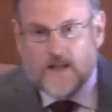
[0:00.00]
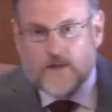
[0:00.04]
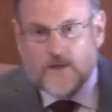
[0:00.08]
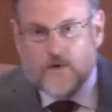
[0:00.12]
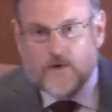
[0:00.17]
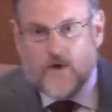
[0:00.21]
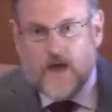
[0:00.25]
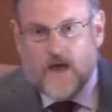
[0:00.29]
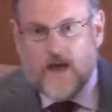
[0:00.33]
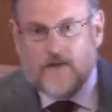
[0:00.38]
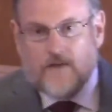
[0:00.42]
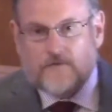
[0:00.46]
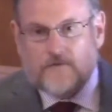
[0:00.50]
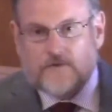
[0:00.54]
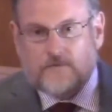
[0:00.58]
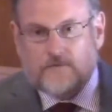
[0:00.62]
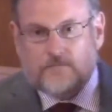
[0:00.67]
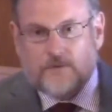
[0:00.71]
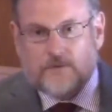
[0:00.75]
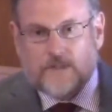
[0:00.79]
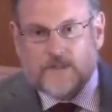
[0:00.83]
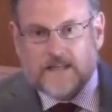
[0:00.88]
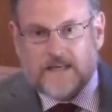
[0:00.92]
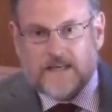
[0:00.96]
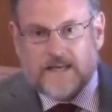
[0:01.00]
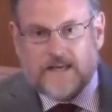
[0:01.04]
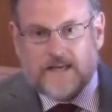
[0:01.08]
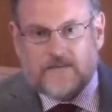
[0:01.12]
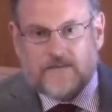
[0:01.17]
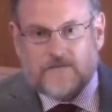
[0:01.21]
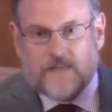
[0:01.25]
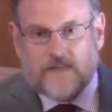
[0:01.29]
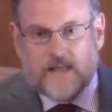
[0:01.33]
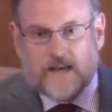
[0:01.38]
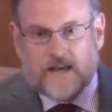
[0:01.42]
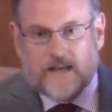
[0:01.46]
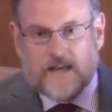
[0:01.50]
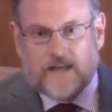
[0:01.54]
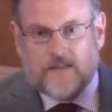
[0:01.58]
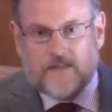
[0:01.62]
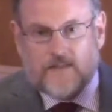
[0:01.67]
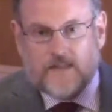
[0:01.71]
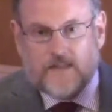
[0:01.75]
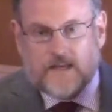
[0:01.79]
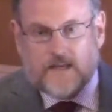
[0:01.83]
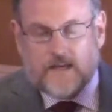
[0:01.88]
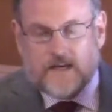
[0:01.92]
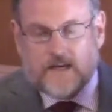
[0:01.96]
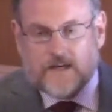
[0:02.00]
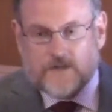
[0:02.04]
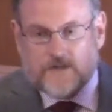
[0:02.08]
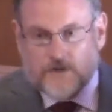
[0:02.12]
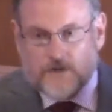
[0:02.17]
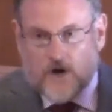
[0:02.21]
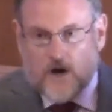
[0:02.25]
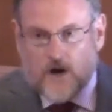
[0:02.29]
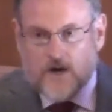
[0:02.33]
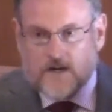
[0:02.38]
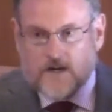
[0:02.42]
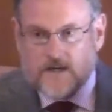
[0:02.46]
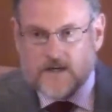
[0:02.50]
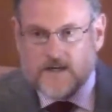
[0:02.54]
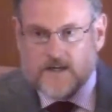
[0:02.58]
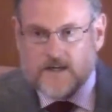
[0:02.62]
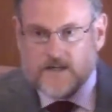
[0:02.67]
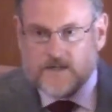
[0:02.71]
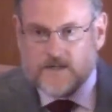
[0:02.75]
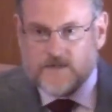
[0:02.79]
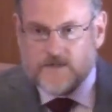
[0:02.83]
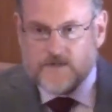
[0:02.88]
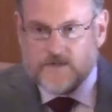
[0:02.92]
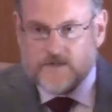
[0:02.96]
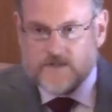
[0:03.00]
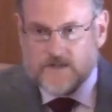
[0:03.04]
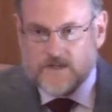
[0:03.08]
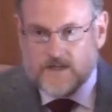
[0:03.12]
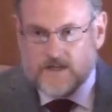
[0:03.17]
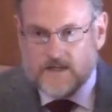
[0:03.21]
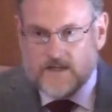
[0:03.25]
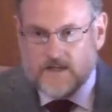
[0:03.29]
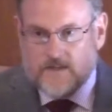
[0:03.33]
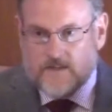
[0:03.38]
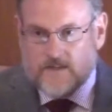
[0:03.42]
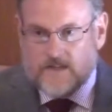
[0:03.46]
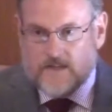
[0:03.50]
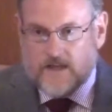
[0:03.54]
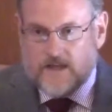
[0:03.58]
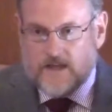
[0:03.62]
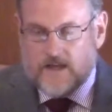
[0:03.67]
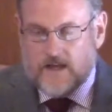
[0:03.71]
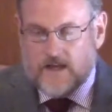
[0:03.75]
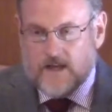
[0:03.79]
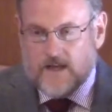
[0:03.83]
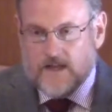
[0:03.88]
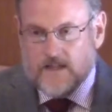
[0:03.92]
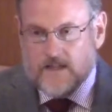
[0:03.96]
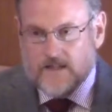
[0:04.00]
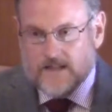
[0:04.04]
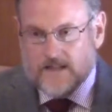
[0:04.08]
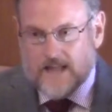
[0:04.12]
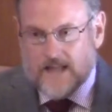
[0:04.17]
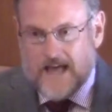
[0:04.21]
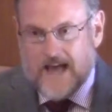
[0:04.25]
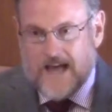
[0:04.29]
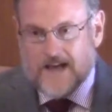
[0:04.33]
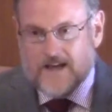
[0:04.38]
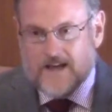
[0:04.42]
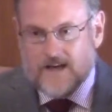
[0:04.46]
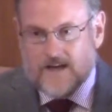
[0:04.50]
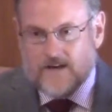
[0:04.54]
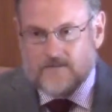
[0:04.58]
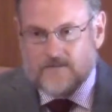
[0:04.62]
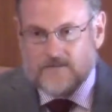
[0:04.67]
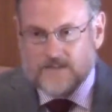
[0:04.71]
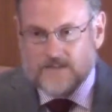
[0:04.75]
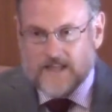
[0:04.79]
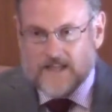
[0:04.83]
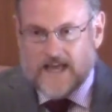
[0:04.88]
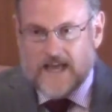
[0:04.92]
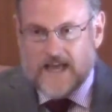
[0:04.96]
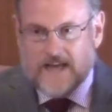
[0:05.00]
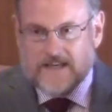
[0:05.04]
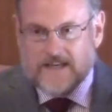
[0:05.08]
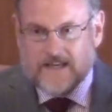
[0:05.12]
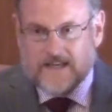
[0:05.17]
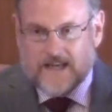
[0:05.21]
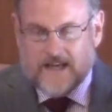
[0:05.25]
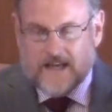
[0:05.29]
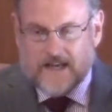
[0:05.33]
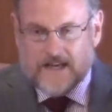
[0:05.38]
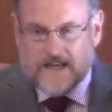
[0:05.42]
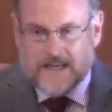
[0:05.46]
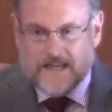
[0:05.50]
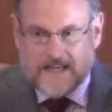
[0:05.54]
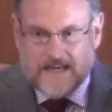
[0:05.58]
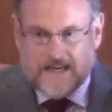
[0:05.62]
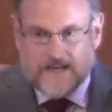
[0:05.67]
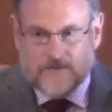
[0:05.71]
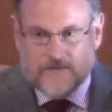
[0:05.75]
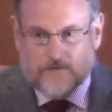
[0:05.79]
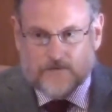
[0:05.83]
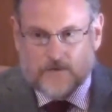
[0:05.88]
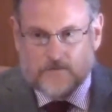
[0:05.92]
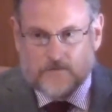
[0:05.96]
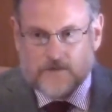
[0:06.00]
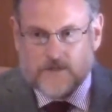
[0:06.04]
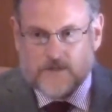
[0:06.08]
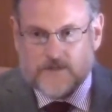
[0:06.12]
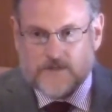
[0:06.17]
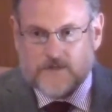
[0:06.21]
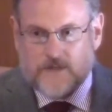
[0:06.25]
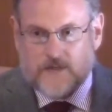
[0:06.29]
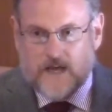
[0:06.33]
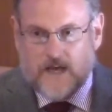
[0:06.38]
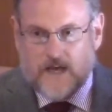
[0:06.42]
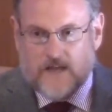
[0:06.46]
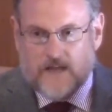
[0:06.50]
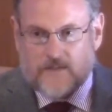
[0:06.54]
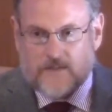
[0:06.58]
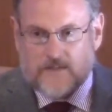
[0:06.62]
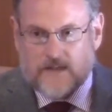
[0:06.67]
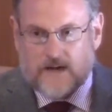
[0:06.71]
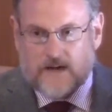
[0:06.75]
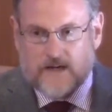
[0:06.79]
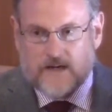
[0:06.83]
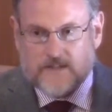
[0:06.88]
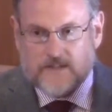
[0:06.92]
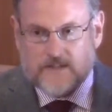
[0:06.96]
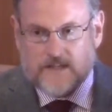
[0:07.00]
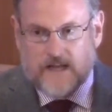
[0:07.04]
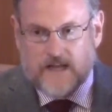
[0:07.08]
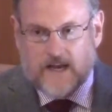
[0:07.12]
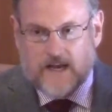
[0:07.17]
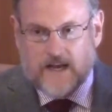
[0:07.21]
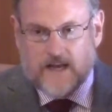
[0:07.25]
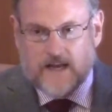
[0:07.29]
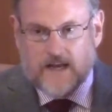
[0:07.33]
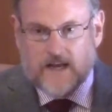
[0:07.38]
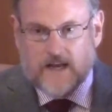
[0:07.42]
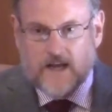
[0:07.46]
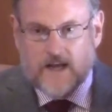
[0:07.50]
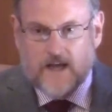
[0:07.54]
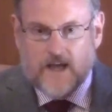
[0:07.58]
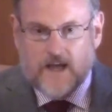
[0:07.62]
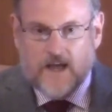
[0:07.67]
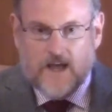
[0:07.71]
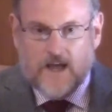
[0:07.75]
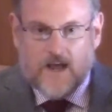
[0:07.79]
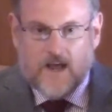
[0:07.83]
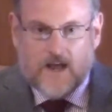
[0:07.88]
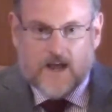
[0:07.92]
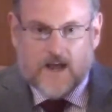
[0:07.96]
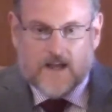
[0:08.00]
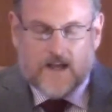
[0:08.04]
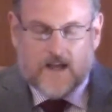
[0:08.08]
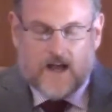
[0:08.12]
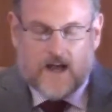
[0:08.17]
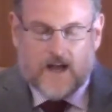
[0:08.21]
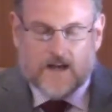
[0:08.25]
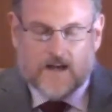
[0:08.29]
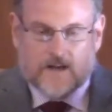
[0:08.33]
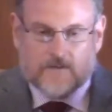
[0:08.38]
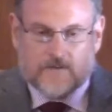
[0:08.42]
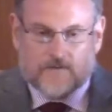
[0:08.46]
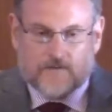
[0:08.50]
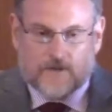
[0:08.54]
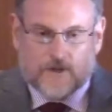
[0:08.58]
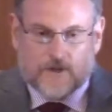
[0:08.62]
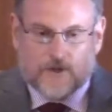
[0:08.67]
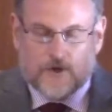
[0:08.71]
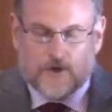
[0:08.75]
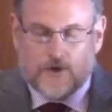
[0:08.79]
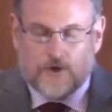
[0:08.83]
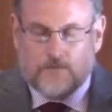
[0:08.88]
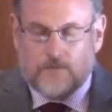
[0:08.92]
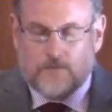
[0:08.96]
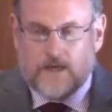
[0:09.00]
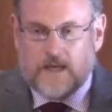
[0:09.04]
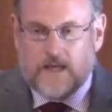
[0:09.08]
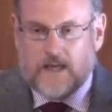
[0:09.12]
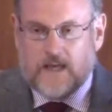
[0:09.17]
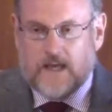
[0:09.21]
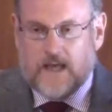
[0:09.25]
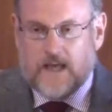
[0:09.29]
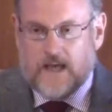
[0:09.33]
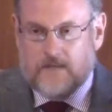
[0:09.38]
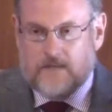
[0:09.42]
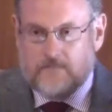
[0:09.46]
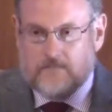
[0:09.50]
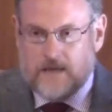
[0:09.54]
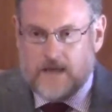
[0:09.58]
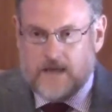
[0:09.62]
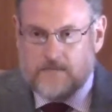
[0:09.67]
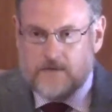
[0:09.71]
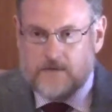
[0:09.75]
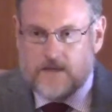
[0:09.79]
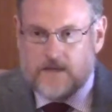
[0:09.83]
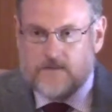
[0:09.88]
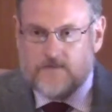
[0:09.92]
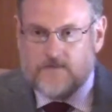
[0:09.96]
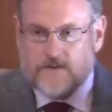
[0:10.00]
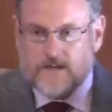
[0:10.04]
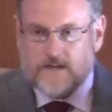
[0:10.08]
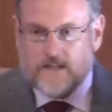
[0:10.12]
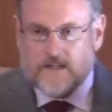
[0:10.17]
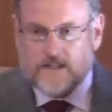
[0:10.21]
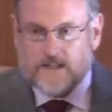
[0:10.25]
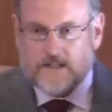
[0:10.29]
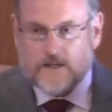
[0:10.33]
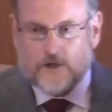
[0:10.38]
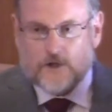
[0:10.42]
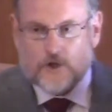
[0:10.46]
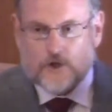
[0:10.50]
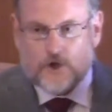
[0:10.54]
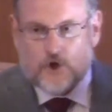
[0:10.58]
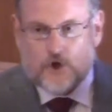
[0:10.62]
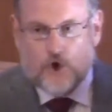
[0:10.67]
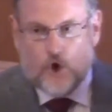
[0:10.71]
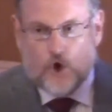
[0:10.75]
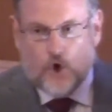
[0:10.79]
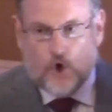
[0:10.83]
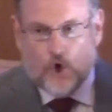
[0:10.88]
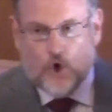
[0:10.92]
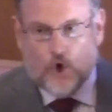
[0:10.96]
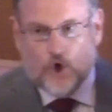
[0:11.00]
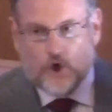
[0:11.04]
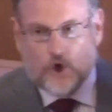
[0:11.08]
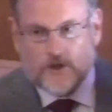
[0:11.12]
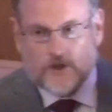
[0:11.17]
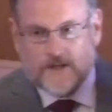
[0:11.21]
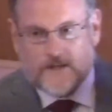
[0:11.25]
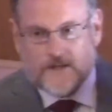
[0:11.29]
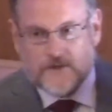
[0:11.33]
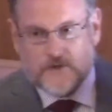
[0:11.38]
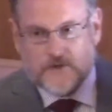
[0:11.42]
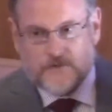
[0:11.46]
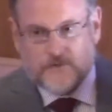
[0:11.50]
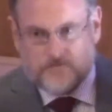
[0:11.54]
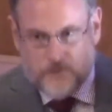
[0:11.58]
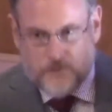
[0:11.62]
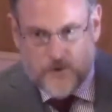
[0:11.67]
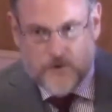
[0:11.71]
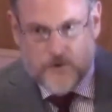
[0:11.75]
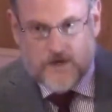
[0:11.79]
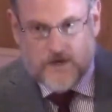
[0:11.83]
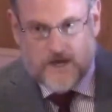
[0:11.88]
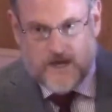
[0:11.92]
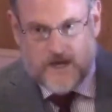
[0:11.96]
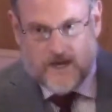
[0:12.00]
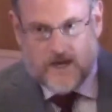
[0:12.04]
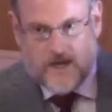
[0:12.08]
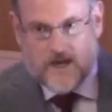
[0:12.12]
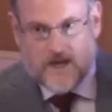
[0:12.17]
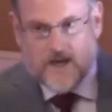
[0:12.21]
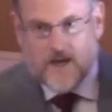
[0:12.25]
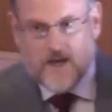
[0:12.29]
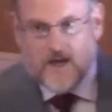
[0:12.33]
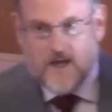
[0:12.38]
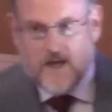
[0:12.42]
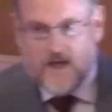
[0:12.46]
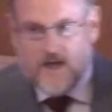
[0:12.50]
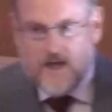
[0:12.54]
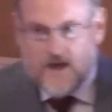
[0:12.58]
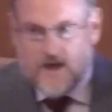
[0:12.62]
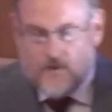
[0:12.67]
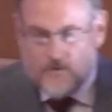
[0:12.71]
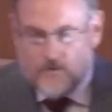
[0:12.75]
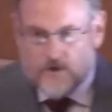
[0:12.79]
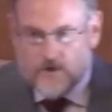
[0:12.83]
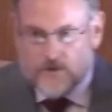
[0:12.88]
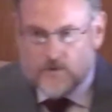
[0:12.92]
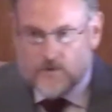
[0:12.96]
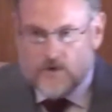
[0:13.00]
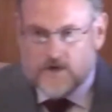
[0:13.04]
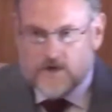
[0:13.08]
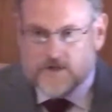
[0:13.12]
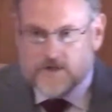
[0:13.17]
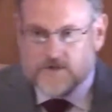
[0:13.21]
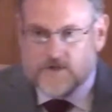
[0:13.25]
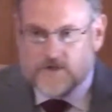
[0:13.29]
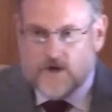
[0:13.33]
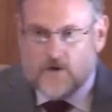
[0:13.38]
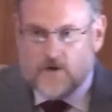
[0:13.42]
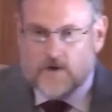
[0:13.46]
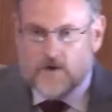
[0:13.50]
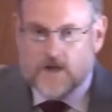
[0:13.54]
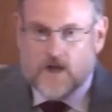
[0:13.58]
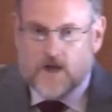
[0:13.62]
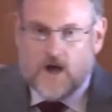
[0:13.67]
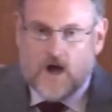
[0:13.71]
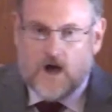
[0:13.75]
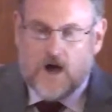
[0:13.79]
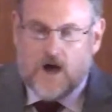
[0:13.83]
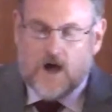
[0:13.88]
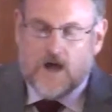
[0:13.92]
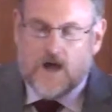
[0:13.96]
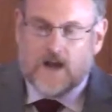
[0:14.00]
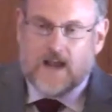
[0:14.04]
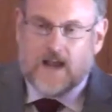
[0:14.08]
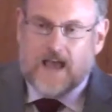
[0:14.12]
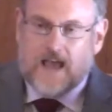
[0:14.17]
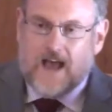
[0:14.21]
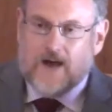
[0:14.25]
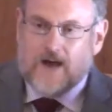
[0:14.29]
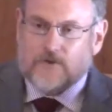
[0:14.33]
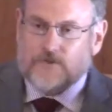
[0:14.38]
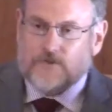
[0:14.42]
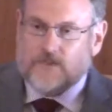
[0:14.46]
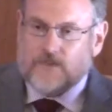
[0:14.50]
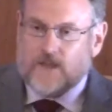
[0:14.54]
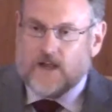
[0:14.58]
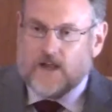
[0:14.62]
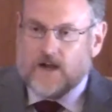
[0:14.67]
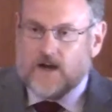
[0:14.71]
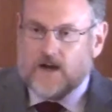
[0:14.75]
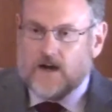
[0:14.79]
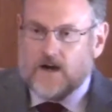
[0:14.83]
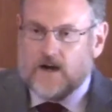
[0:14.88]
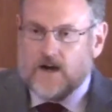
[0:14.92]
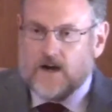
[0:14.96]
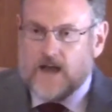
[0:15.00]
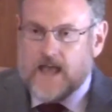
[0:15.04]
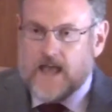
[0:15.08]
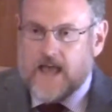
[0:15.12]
And you have to believe that in the darkness, in the lack of light and heat from the sun, that it is getting kind of gloomy and maybe even a little cold and spooky with what is going on out there.